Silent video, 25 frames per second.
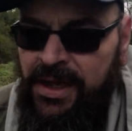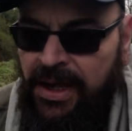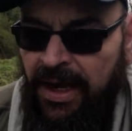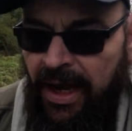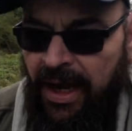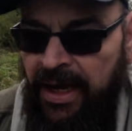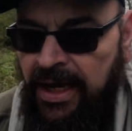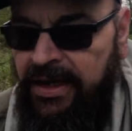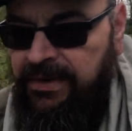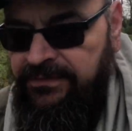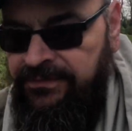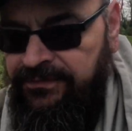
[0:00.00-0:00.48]

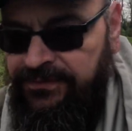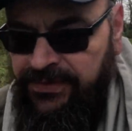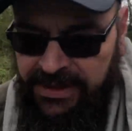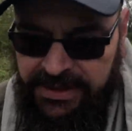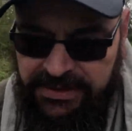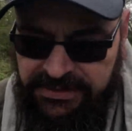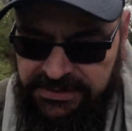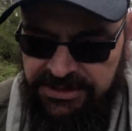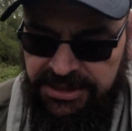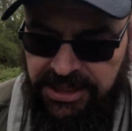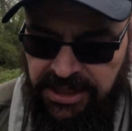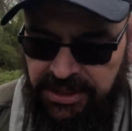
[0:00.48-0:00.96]
and
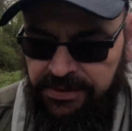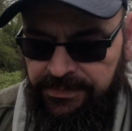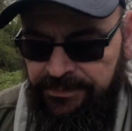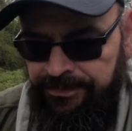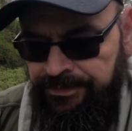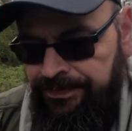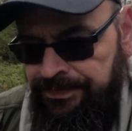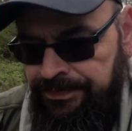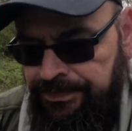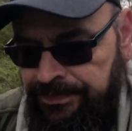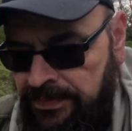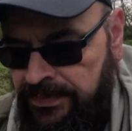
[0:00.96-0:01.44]
found
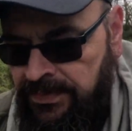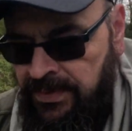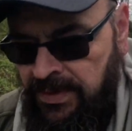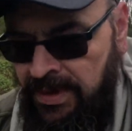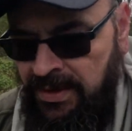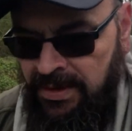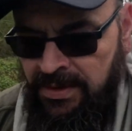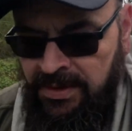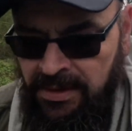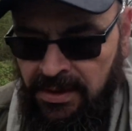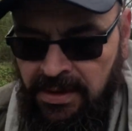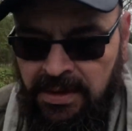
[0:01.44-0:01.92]

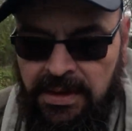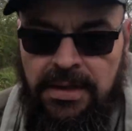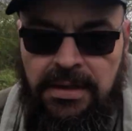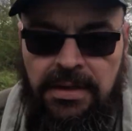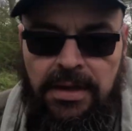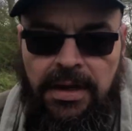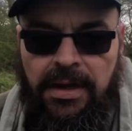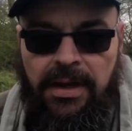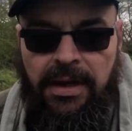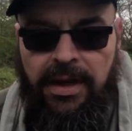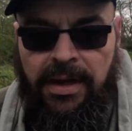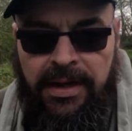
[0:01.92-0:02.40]

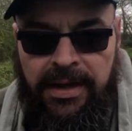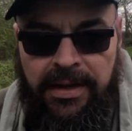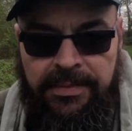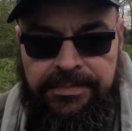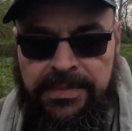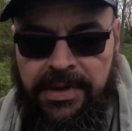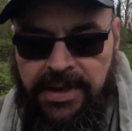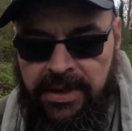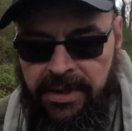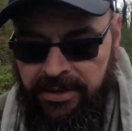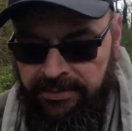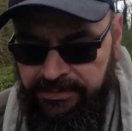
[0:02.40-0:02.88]

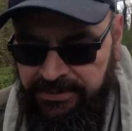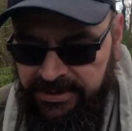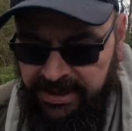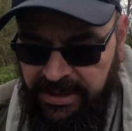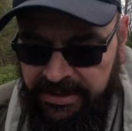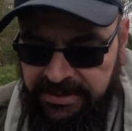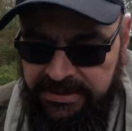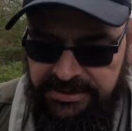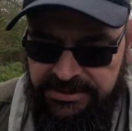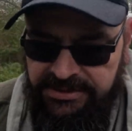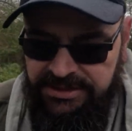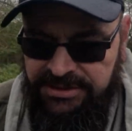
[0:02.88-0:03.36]
a
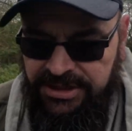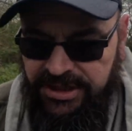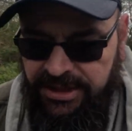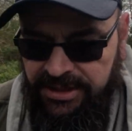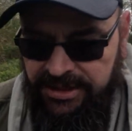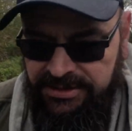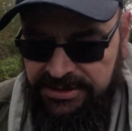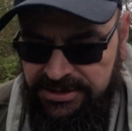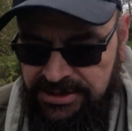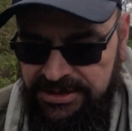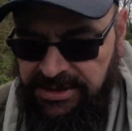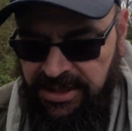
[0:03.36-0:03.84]
redundant
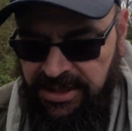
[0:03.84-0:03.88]
church